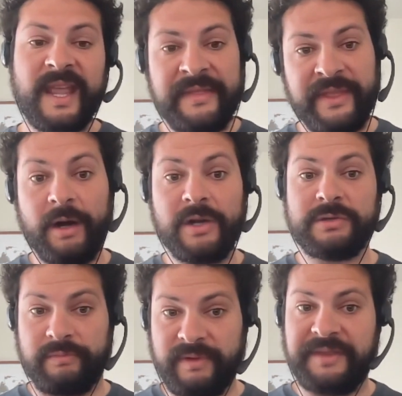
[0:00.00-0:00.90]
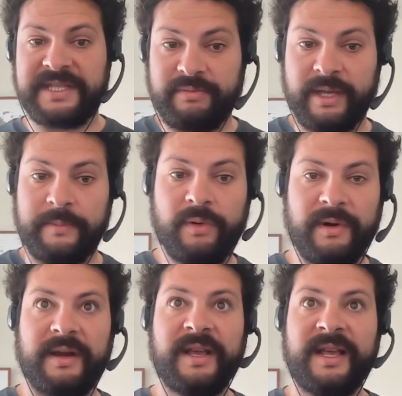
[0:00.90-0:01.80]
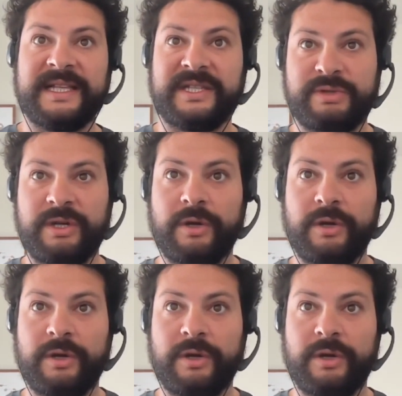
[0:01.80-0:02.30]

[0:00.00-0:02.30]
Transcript: And then also, and this is really important, is there was an